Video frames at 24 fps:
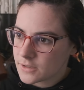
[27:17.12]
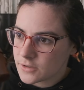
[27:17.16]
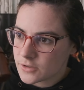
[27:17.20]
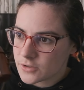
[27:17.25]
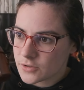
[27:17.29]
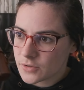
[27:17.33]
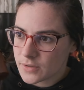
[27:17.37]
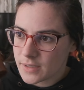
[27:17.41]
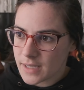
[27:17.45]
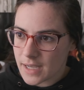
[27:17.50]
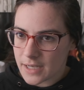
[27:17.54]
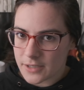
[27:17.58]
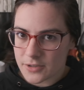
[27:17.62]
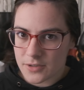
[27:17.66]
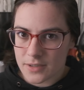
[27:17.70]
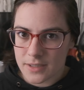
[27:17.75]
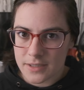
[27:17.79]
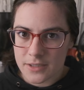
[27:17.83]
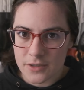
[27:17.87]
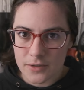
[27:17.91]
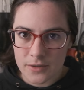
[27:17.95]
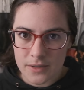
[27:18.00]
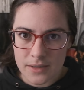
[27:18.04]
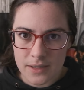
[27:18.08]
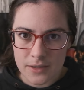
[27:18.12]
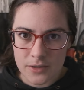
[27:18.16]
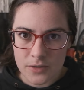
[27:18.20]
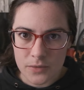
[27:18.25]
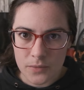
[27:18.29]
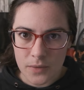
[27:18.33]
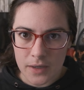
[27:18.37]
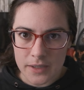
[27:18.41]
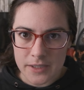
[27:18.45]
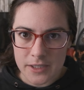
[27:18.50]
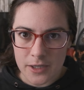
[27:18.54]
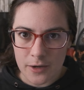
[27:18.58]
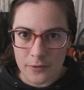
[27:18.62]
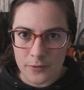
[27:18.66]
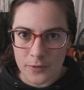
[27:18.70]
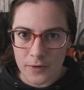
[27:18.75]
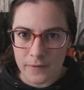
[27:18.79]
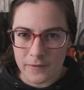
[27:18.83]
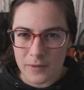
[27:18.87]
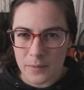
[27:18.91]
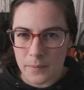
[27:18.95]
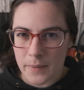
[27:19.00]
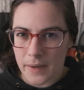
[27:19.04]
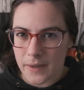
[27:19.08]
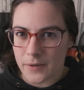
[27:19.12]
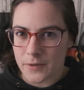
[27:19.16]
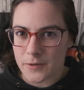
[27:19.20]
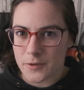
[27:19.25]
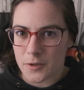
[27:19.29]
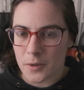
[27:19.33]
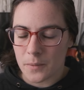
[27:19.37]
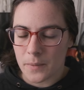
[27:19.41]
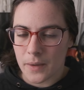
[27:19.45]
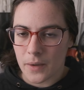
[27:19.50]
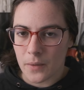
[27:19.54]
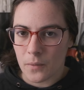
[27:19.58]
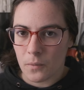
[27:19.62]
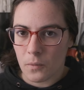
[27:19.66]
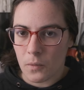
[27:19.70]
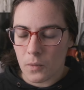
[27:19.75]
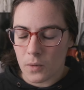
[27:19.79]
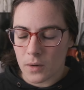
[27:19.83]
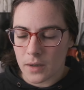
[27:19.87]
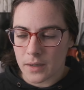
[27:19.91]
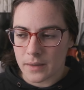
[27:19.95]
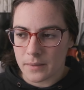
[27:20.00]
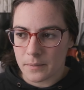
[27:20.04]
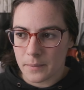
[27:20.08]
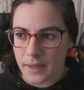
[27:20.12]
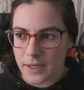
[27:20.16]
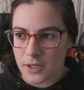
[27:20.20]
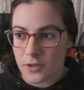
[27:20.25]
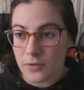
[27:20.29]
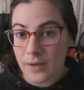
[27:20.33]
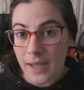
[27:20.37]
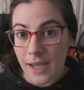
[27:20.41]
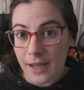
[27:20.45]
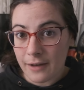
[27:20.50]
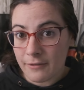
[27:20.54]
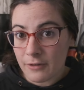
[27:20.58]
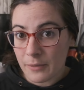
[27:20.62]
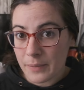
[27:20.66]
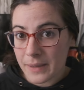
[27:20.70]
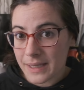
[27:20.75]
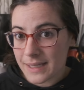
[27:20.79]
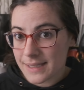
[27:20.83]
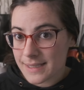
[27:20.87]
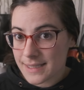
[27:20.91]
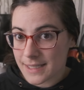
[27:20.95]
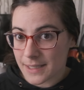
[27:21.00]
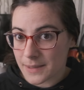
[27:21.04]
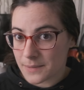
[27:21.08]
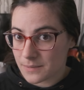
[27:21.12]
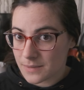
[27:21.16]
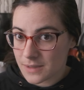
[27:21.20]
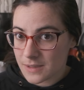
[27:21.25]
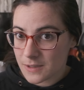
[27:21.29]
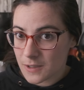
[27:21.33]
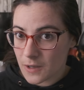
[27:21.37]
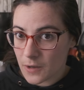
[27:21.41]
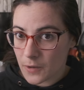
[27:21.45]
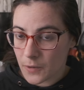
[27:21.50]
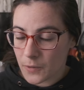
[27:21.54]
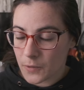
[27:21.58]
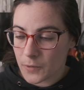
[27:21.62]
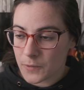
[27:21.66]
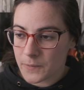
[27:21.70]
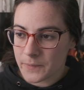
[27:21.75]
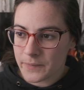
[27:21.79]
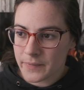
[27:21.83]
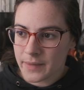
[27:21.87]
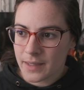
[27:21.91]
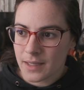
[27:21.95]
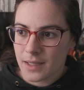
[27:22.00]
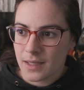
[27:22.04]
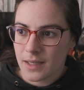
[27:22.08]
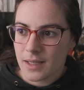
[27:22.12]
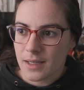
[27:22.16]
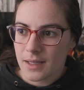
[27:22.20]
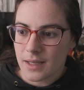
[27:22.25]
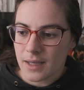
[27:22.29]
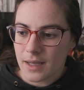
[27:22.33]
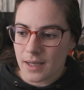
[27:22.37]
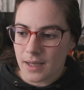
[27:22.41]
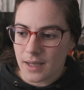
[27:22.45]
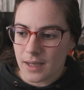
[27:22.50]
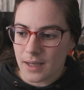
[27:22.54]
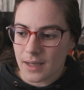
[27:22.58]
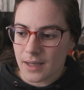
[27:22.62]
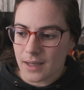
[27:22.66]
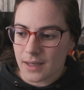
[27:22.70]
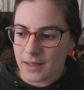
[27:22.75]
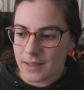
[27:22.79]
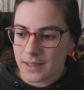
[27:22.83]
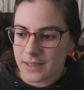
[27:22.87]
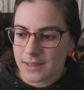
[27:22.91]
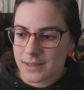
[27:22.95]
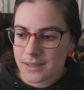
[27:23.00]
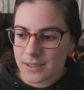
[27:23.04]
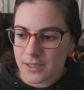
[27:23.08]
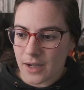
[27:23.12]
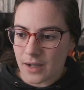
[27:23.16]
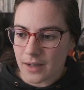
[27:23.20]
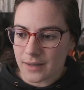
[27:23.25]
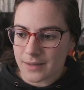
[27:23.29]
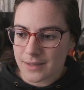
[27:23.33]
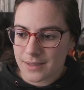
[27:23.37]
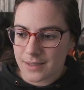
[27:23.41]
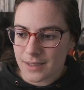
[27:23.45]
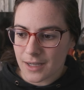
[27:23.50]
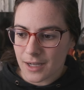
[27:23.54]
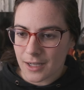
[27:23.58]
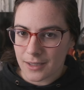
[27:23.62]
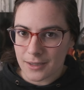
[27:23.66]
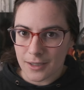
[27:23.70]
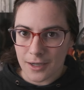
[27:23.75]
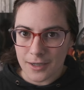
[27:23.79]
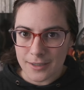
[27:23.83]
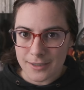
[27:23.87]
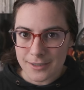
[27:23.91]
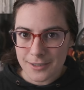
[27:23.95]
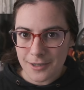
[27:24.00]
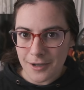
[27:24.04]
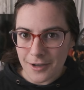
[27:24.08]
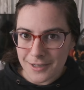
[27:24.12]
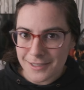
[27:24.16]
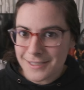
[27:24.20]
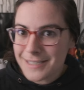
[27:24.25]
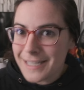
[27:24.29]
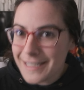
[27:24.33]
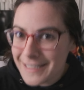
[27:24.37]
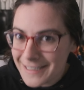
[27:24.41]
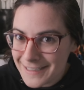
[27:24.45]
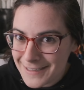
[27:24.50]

so yeah, so that's the only thing to watch out for if the bellows are a bit worn, but you can replace them, so uh, it's not a lost cause